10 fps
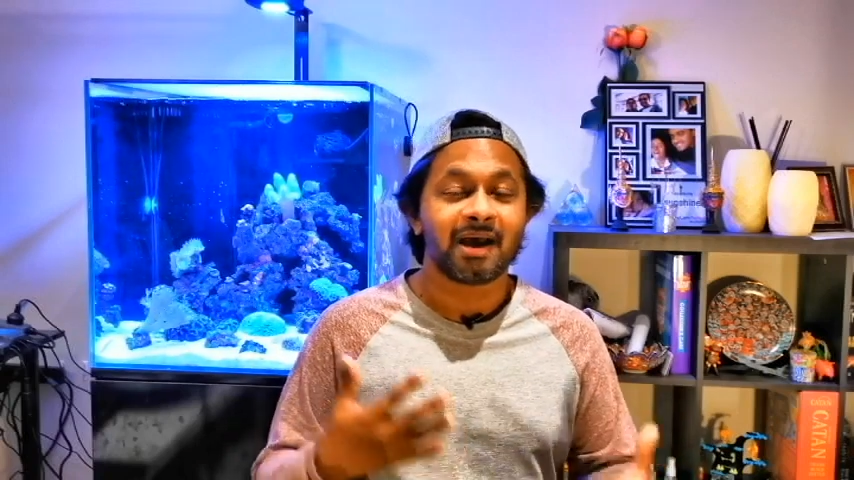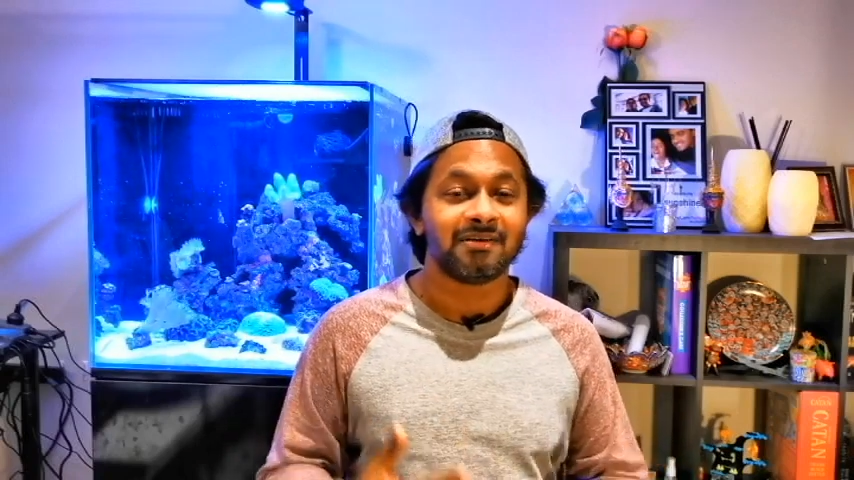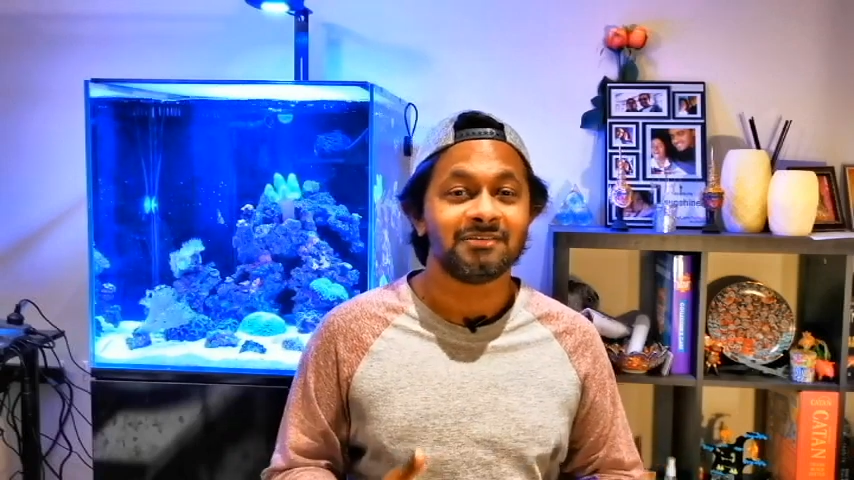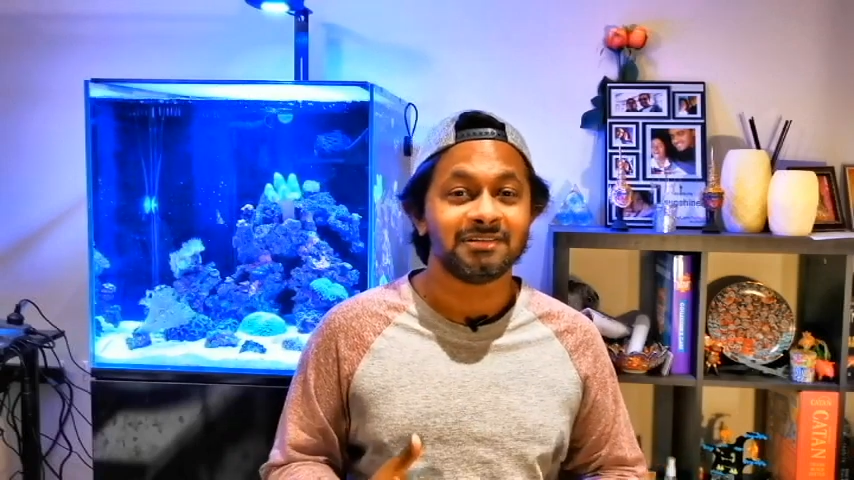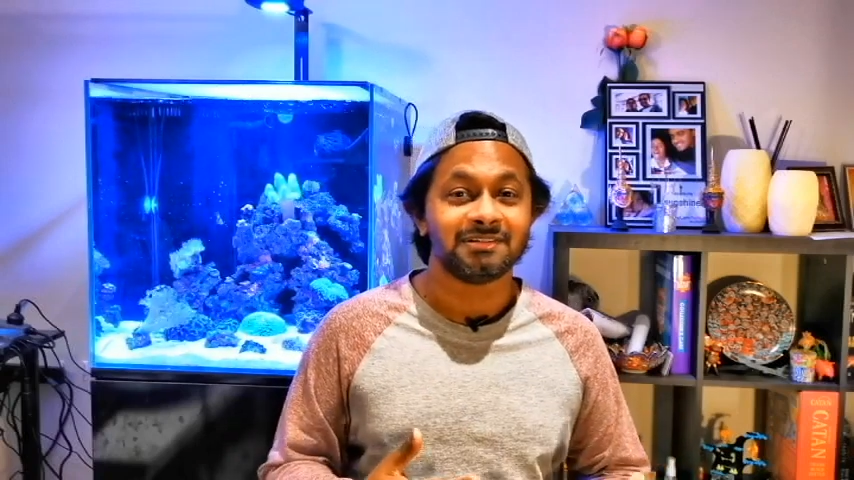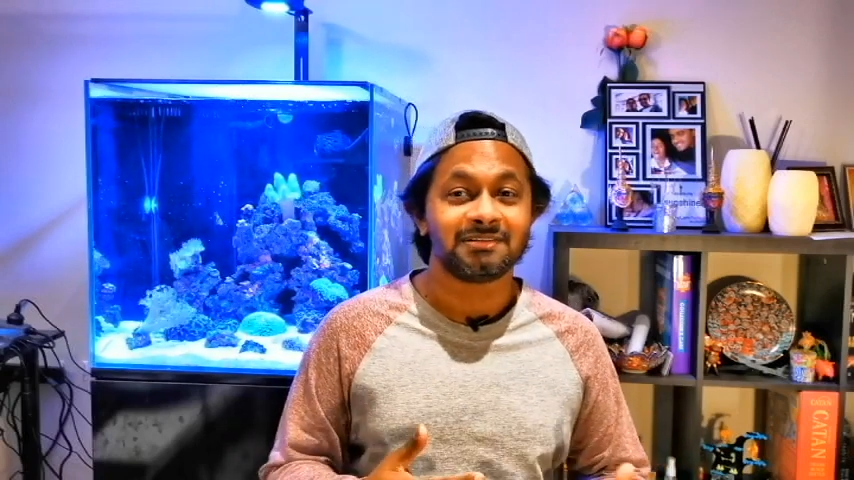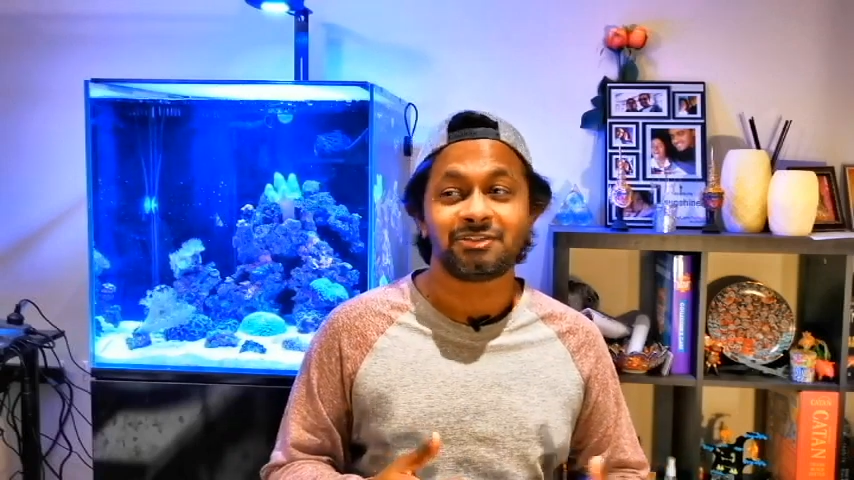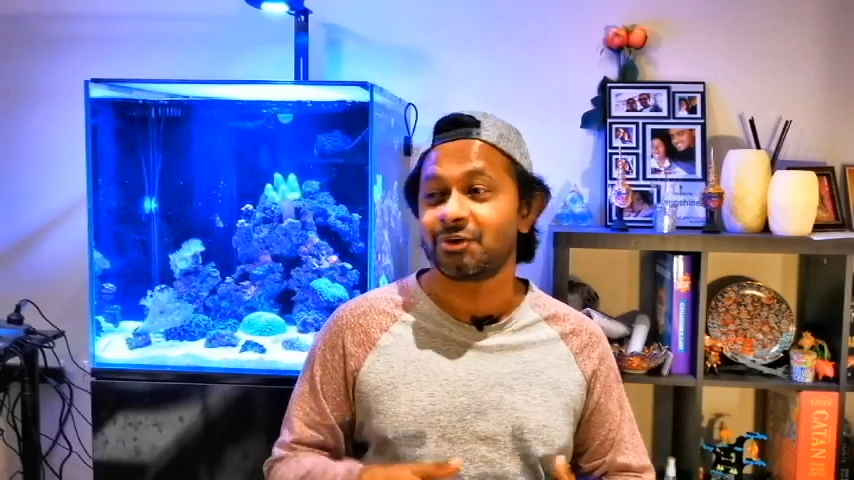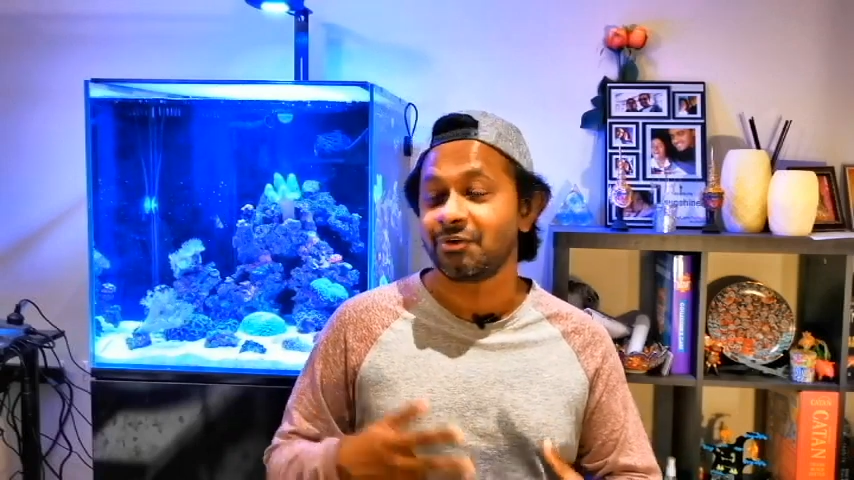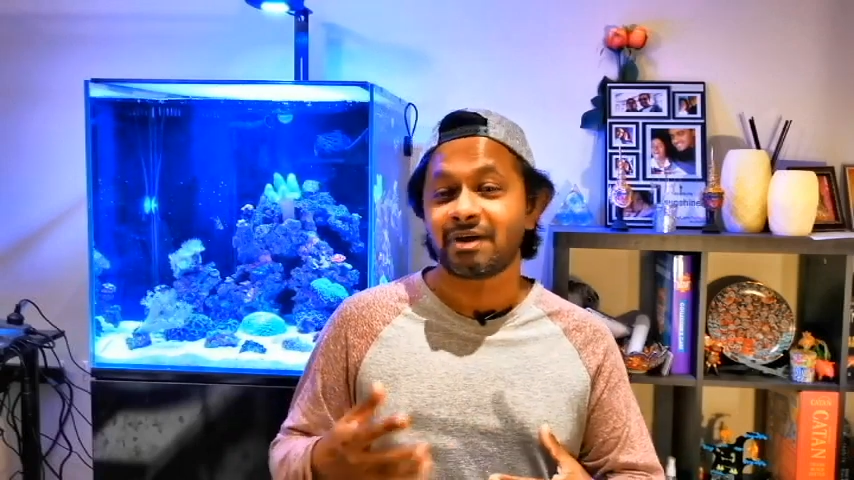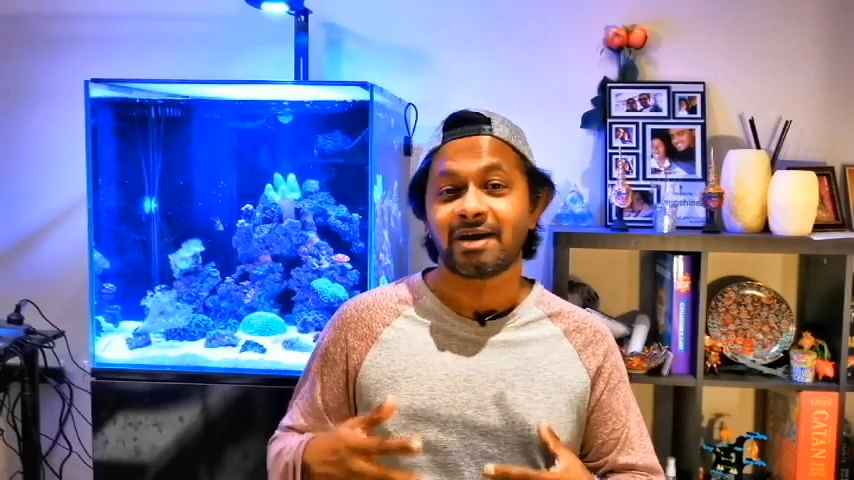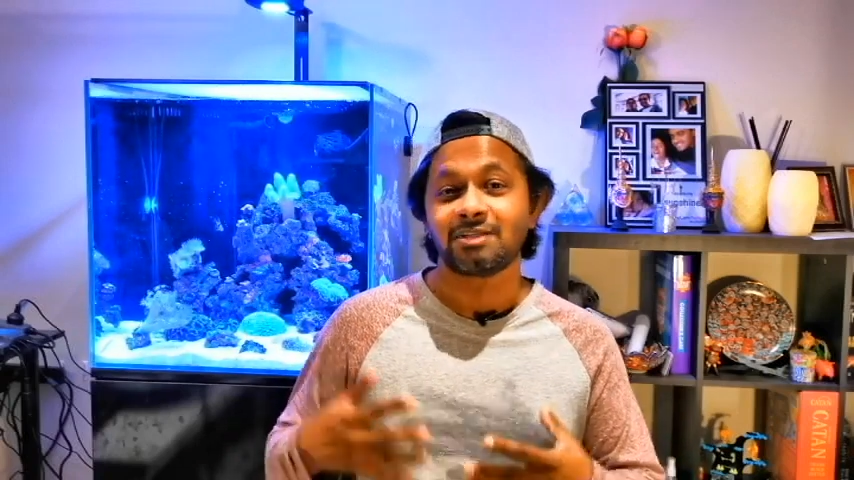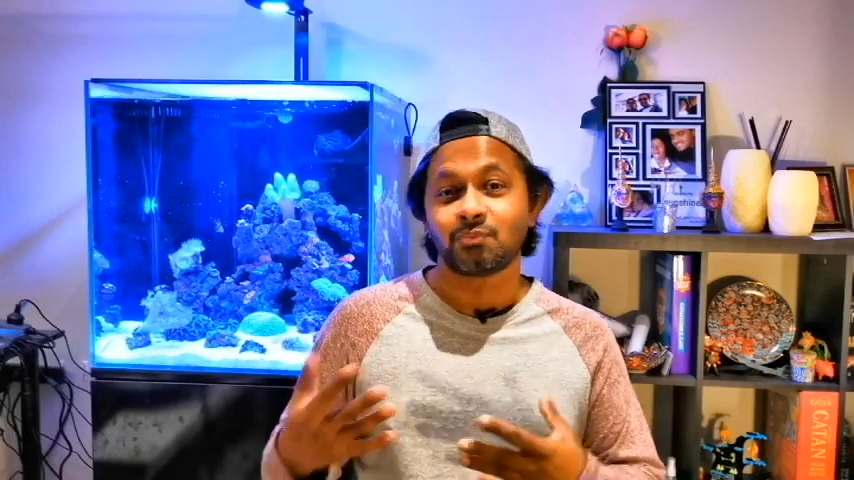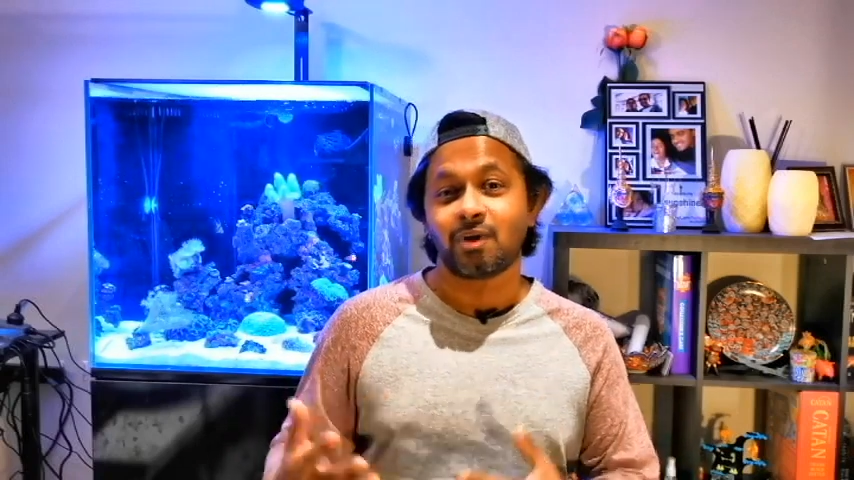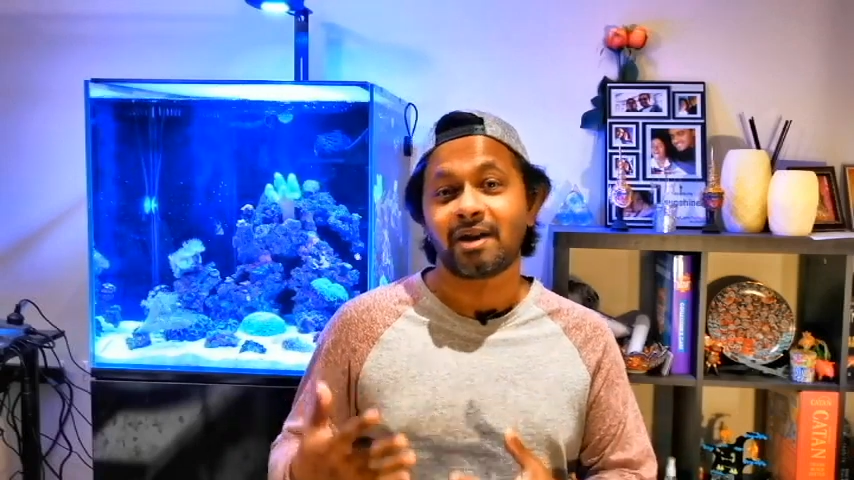I will show you guys what